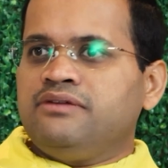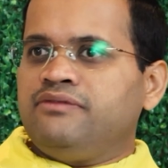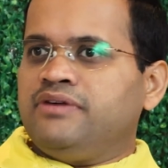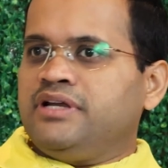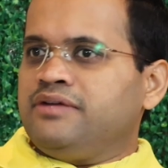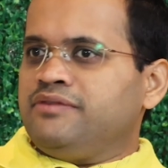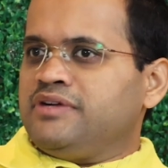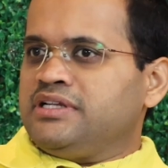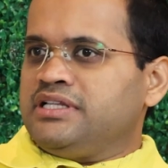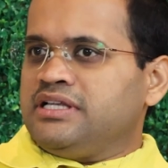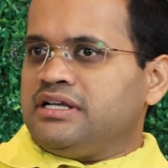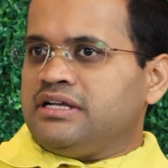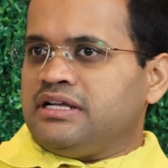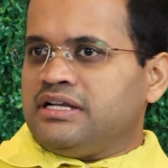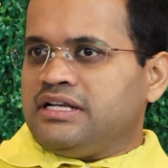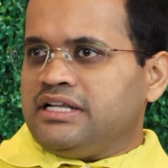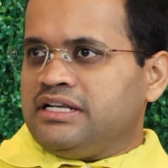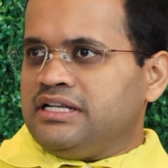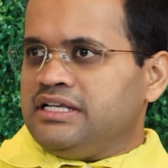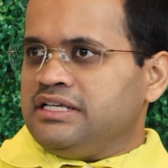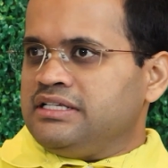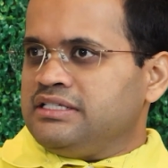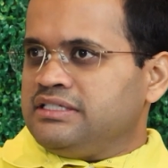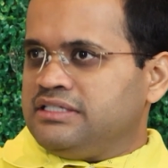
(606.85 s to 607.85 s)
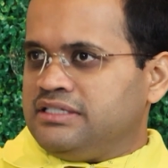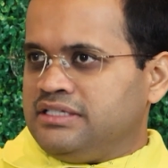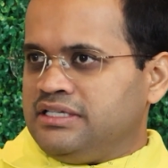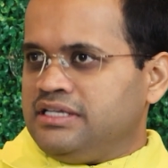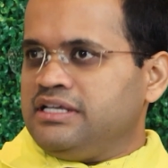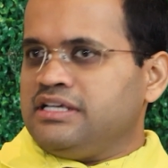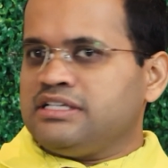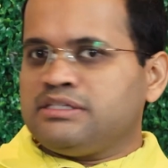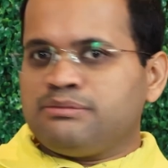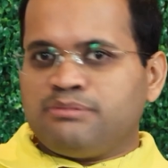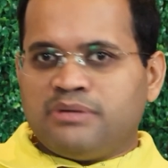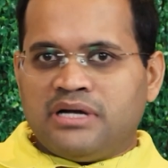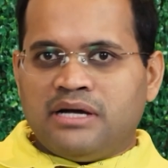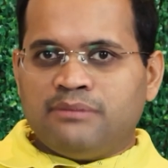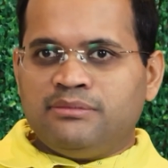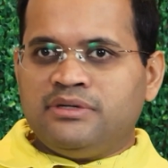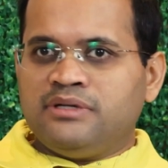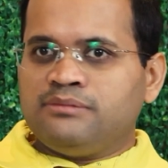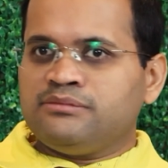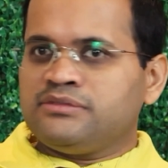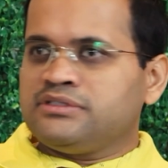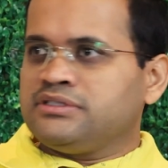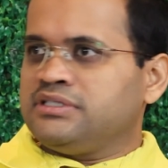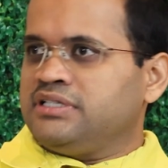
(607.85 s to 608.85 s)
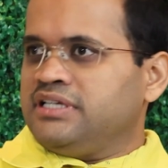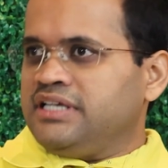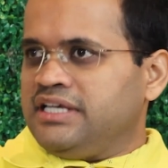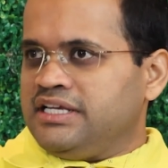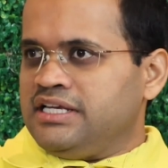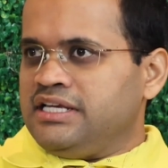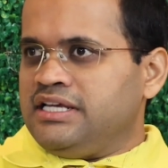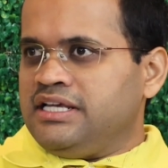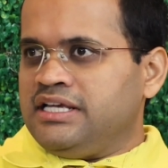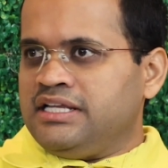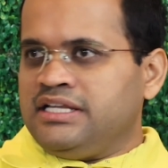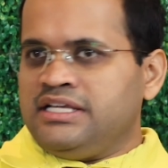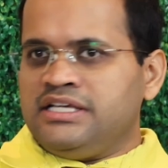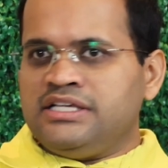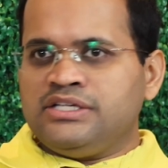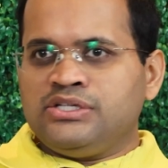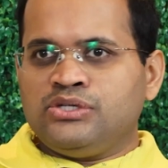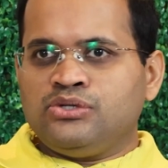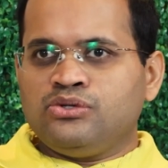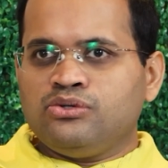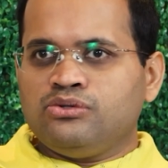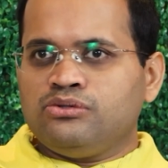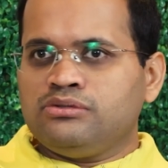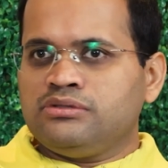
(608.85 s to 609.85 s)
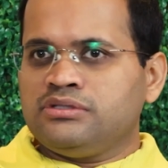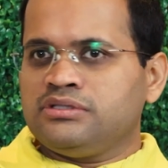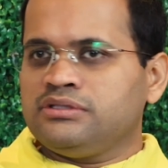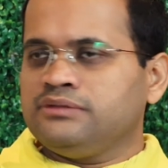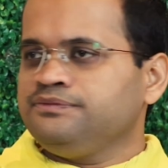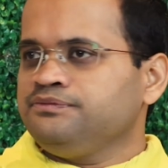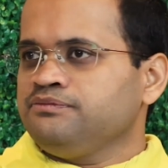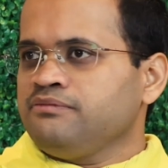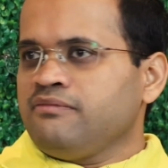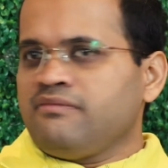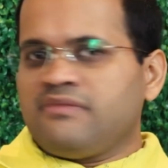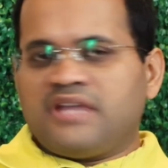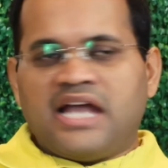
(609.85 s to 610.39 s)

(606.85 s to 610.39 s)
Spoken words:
Whenever there are any serious problems, any issues,